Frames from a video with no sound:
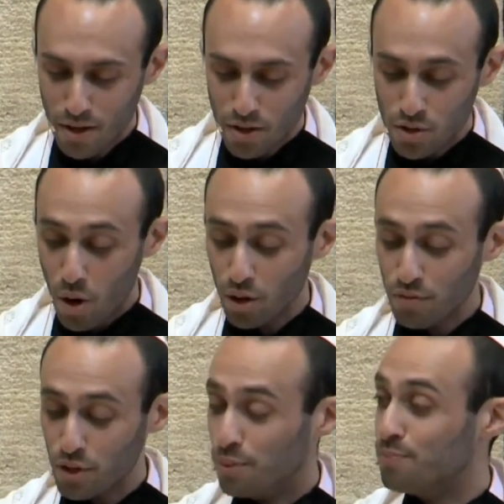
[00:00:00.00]
To all of
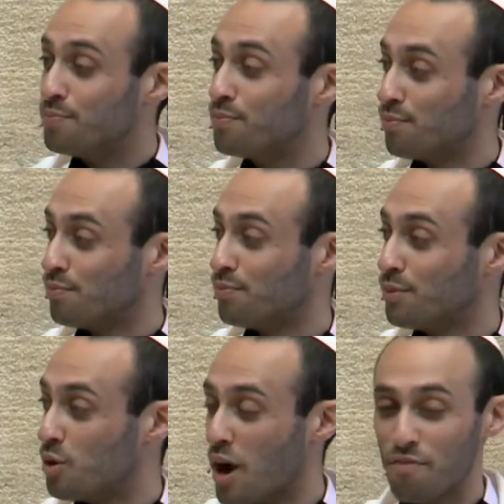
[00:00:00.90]
you
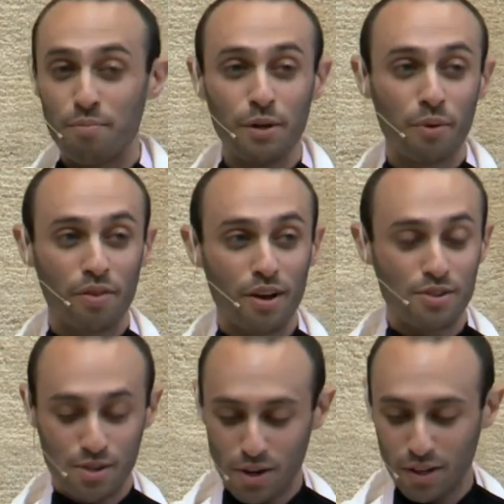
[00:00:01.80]
who have been with us
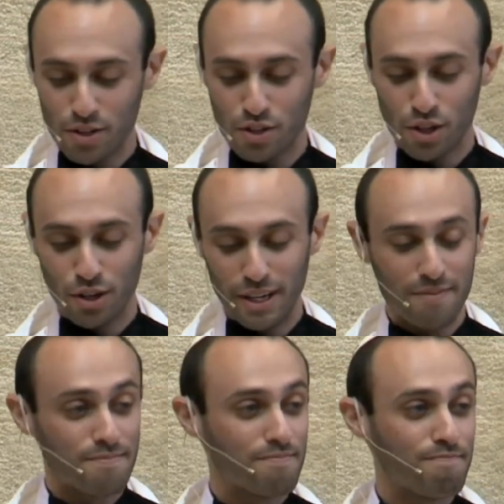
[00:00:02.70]
during this journey,
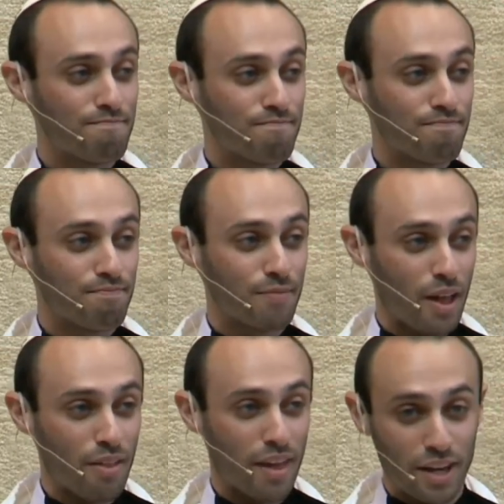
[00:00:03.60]

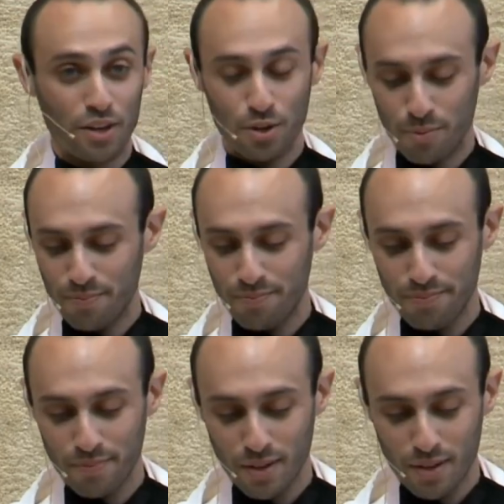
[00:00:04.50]
thank you.
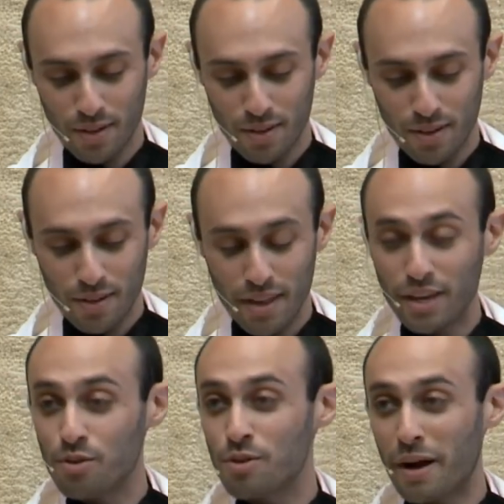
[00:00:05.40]
Thank
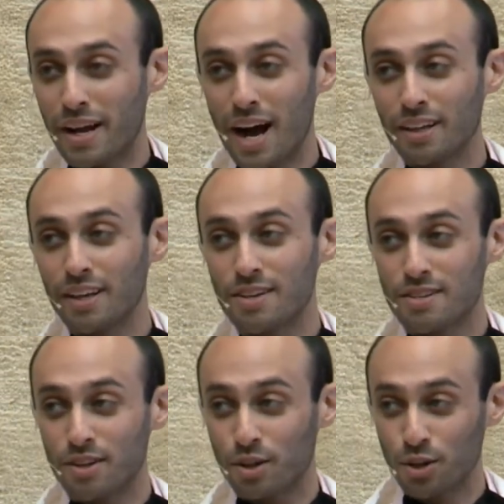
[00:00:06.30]
you to my colleagues
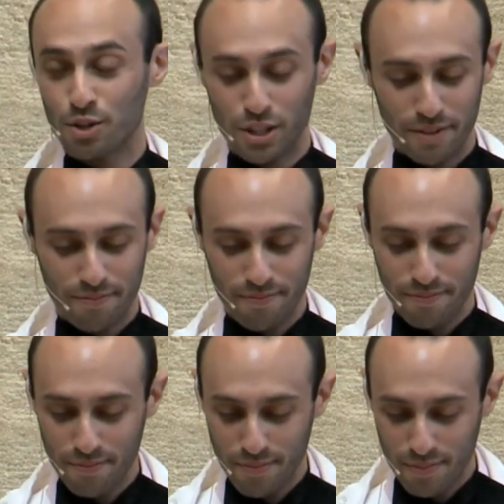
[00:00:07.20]
in the clergy,
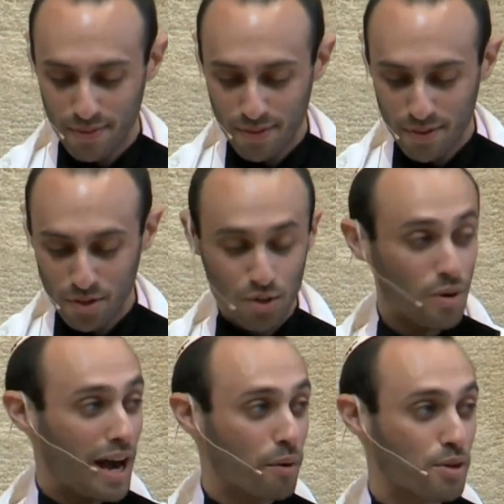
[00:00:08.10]
to
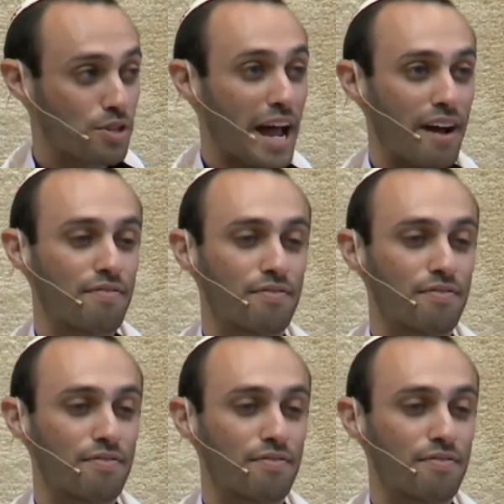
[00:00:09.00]
our staff,